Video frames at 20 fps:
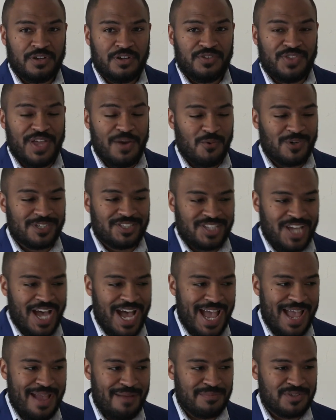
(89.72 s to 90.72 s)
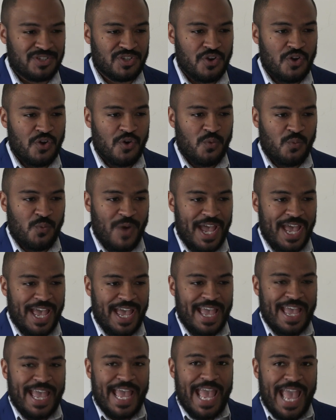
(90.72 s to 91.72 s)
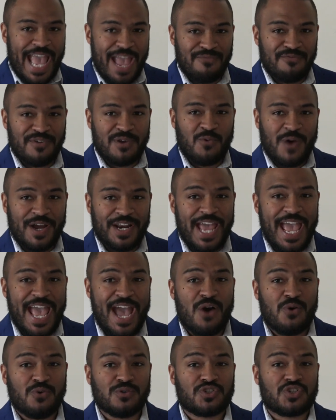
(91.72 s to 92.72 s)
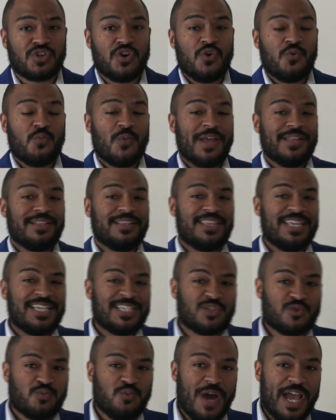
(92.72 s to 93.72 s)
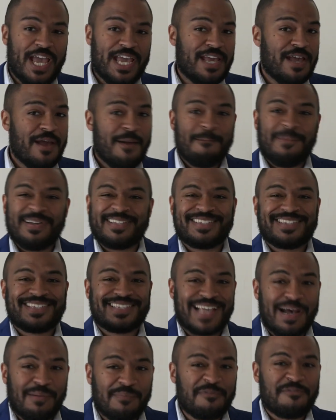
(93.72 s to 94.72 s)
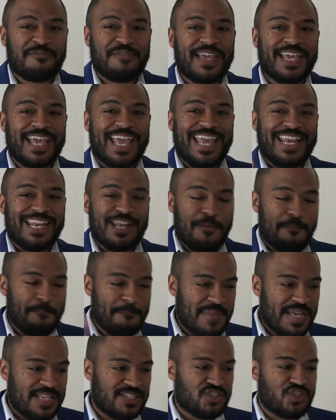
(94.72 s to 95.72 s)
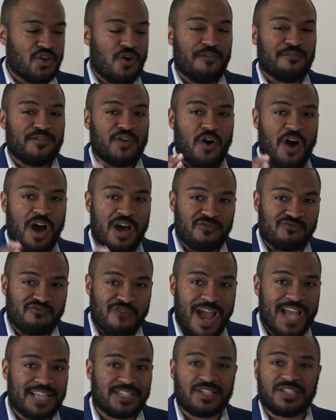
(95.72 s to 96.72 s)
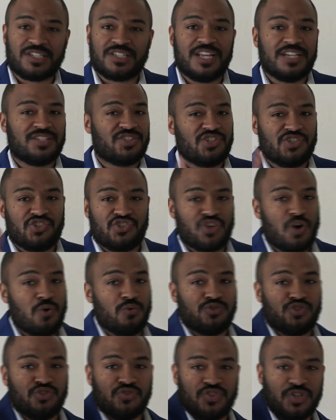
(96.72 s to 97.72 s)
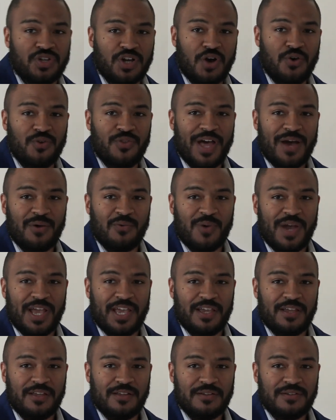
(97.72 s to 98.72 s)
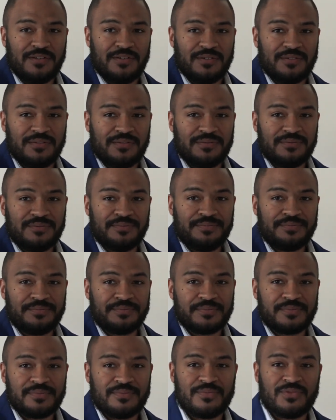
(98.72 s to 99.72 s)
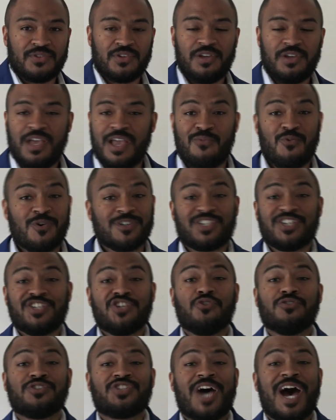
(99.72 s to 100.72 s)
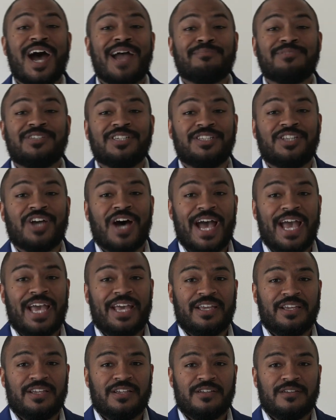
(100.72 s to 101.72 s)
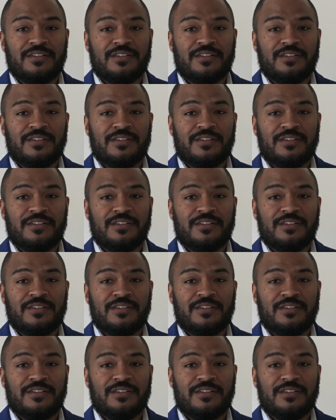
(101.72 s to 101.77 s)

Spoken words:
There were times where everyone else went this way, but something in the midst of your unrighteousness just told you to go that way. It wasn't your time to die.